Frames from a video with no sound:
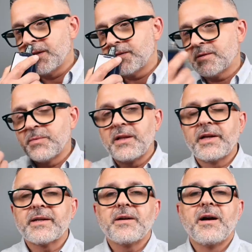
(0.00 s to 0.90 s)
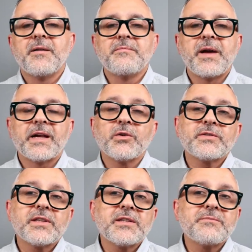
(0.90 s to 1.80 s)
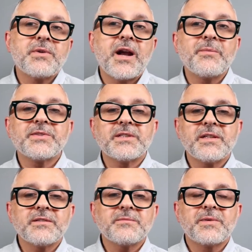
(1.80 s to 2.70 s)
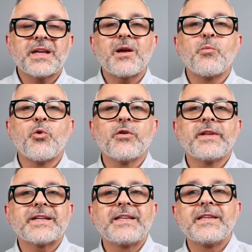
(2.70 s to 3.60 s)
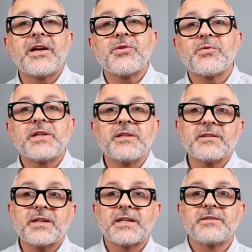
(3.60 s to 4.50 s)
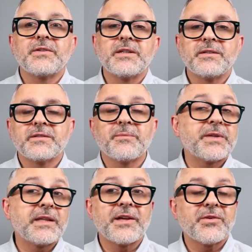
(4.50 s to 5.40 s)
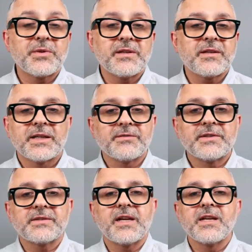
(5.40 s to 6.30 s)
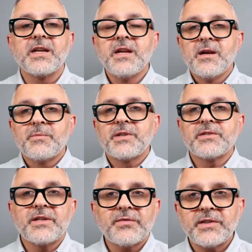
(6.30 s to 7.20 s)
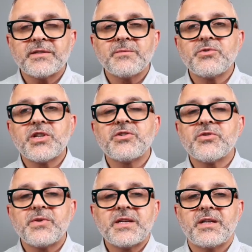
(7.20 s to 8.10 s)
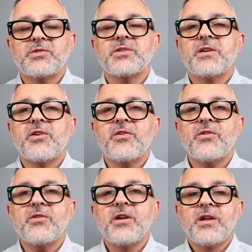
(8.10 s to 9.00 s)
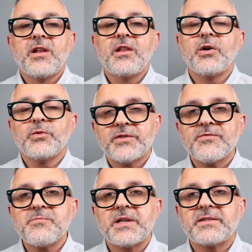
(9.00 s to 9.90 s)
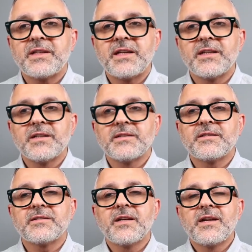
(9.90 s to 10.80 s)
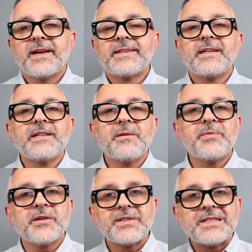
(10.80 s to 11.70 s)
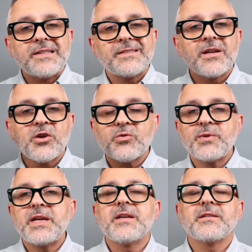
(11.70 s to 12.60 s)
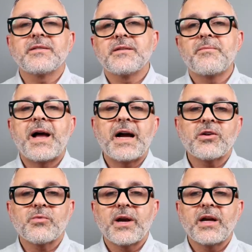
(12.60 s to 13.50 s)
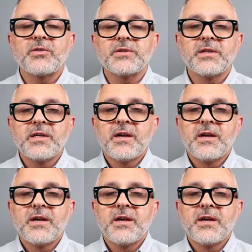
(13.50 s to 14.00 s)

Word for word: smell like uh, mango skin, perhaps it does, but I get more of like a leathery, kind of a something leathery kind of a skin. But there's definitely some gingery touch in here, loads of muskiness, and a little bit of a distant greenness in the background.